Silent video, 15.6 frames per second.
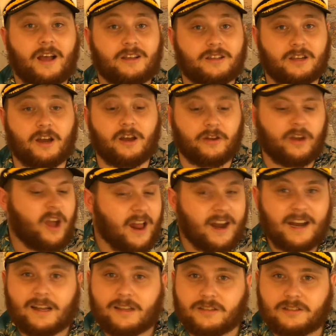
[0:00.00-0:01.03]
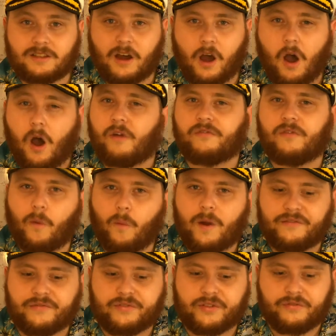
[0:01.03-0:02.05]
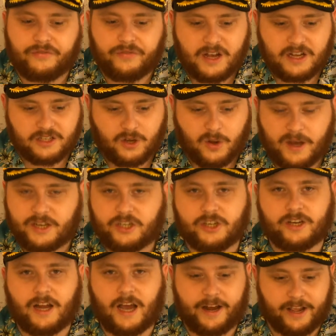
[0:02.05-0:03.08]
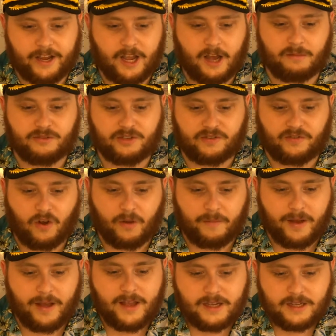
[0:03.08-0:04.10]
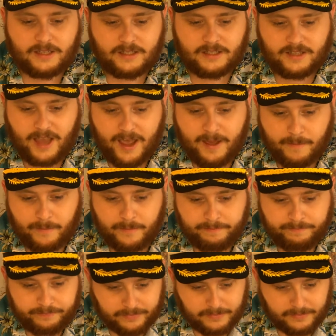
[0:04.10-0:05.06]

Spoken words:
So, let's start off with the first question, and it comes from Tim.